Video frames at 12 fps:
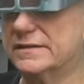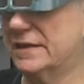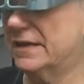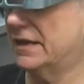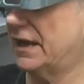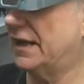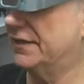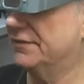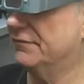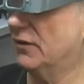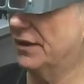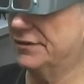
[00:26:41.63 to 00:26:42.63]
said, I
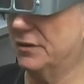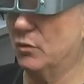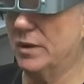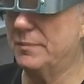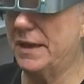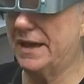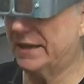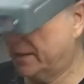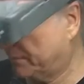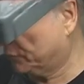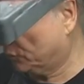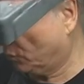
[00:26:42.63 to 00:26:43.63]
think way back in
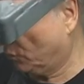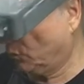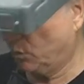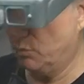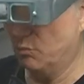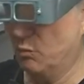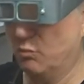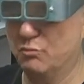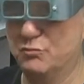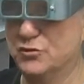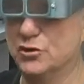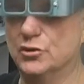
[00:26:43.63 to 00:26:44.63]
episode
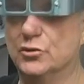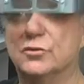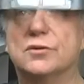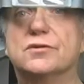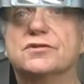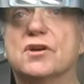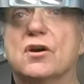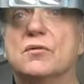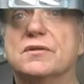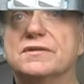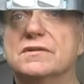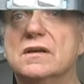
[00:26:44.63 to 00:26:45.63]
2 or so,
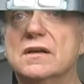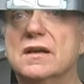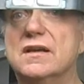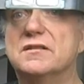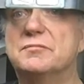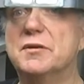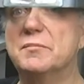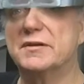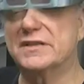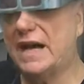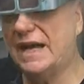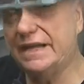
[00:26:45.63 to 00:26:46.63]
it's pretty
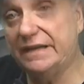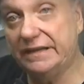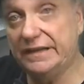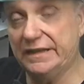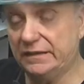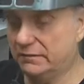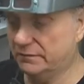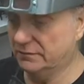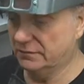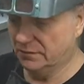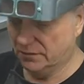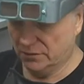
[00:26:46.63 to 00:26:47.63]
much eye clean.
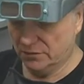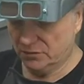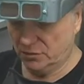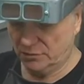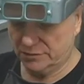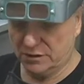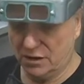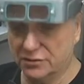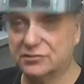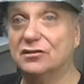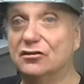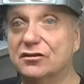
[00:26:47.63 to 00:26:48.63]
So as long
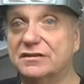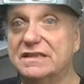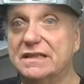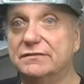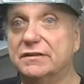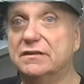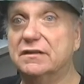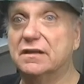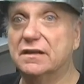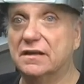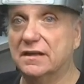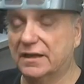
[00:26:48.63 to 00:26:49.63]
as it looks even
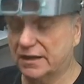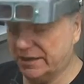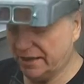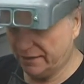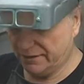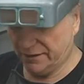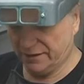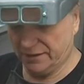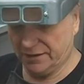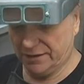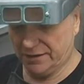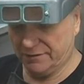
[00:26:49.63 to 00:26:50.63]

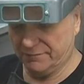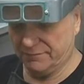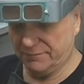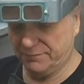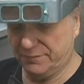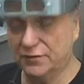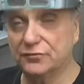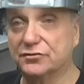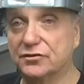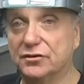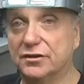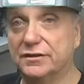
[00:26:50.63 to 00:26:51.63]
and feels
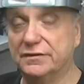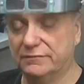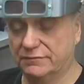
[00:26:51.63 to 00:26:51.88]
good,